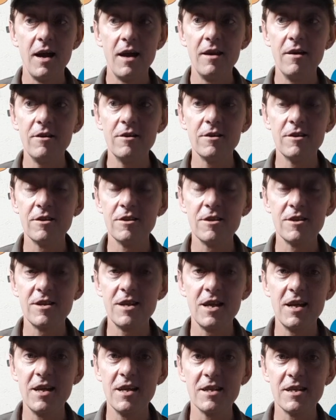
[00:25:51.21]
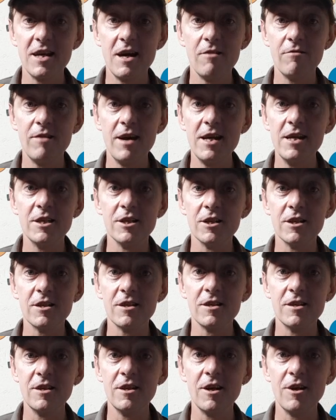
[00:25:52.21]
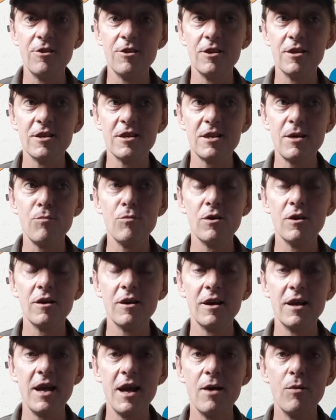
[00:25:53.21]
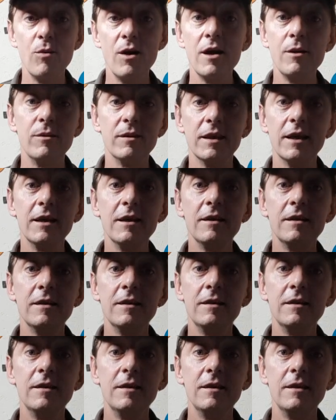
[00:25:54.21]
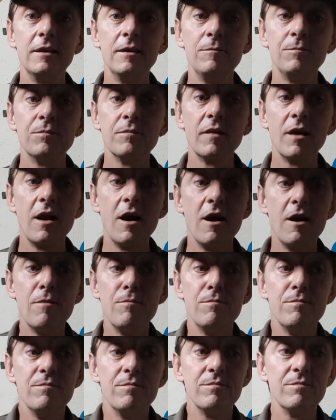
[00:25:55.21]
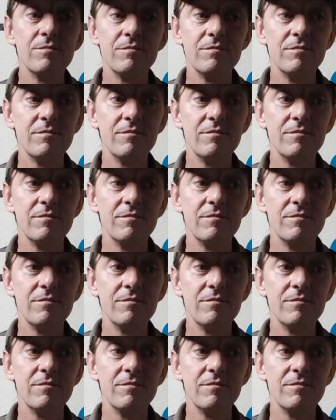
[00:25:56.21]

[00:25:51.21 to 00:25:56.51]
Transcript: And I just think it's outrageous, you know, that someone can get away with it. I